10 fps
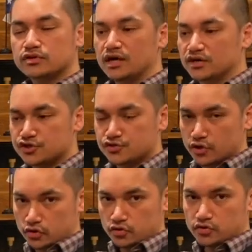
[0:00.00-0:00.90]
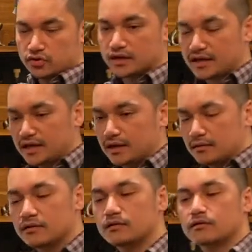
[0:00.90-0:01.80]
uh, stroke and
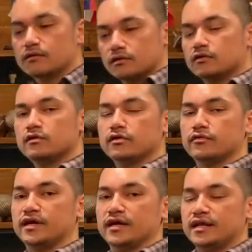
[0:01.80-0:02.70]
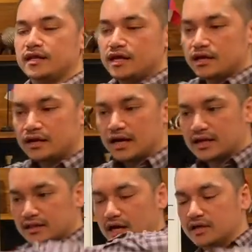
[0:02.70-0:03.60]
then three. And then I,
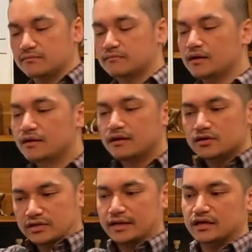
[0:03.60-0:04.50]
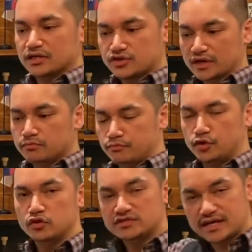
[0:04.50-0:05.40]
I, I, I tried to
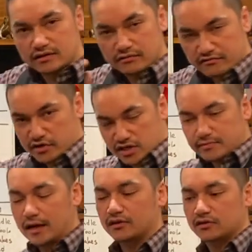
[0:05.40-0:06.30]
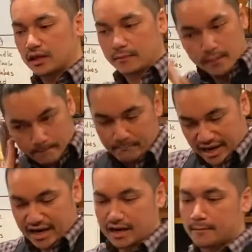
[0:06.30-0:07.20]
bruise it in the first one, like
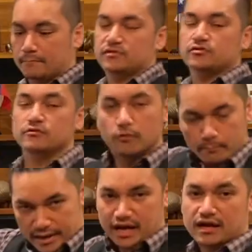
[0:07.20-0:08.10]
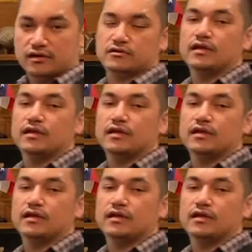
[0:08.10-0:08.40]
bam, to bam,